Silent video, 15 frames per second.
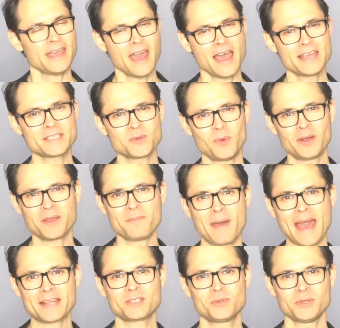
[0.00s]
guys, and welcome
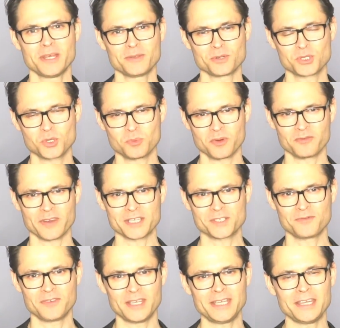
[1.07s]
back to another super fresh
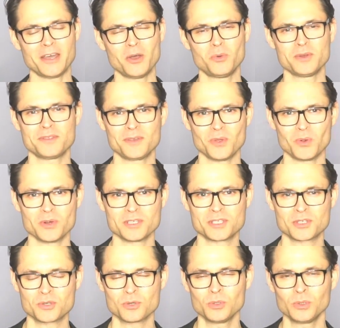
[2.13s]
video with
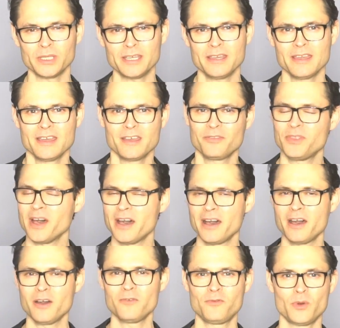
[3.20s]
yours truly,
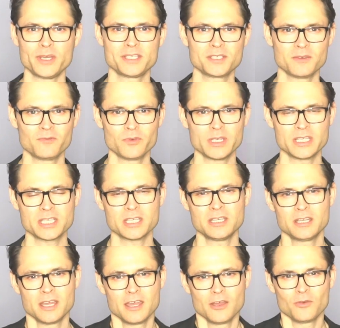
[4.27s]
the voice of
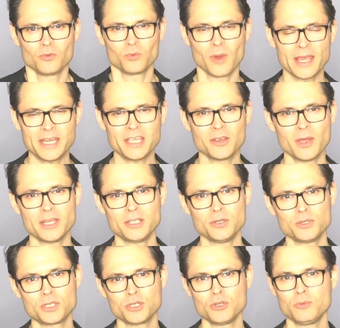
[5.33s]
reason, right here on
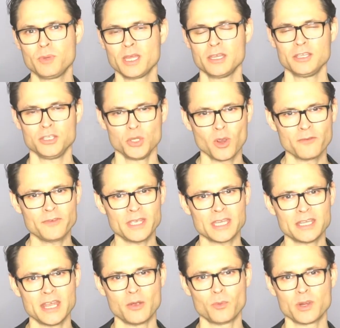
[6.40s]
YouTube, your
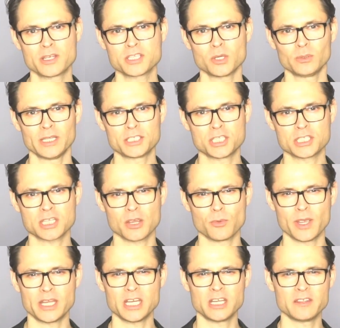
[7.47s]
vegan network. So let's just get
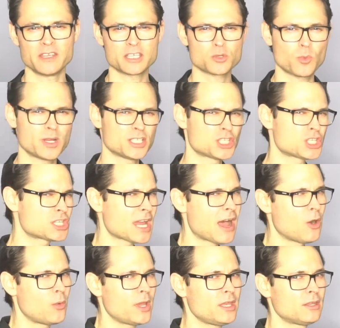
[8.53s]
right into this one,
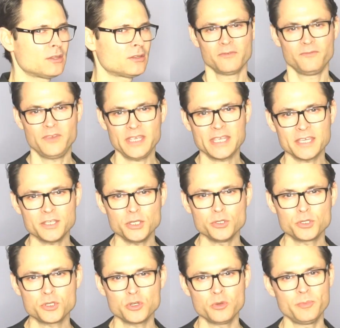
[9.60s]
shall we? Vegan
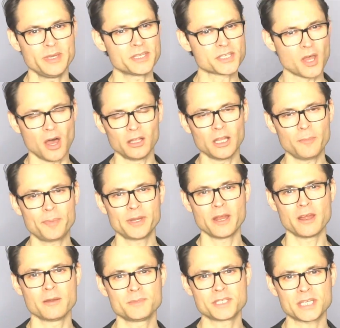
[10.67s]
YouTube is all up in
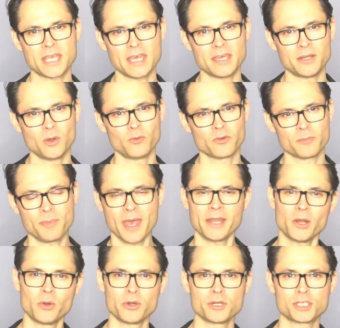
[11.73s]
arms again over pet
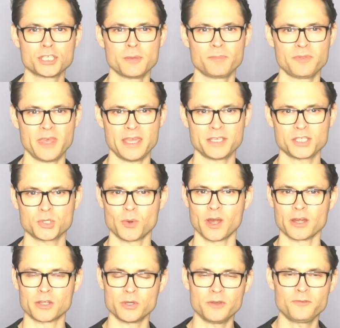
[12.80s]
ownership thanks to
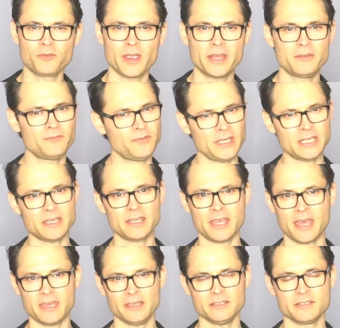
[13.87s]
our good friend Vegan
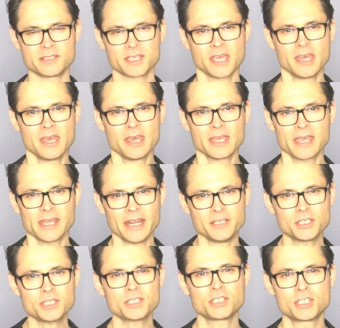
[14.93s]
Gains. Can I
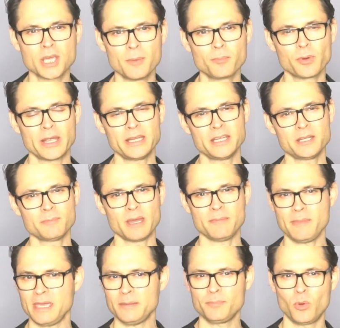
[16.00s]
just jump right into my
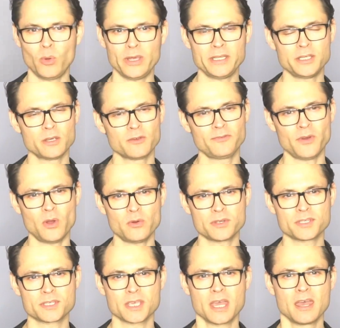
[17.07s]
main point here,
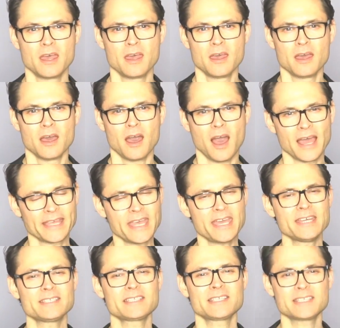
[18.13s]
folks? I
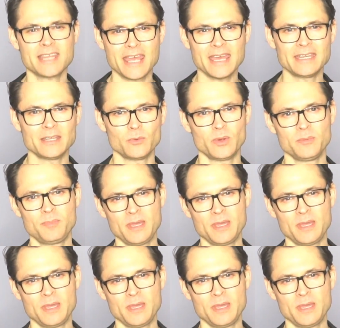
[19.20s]
can't stand it when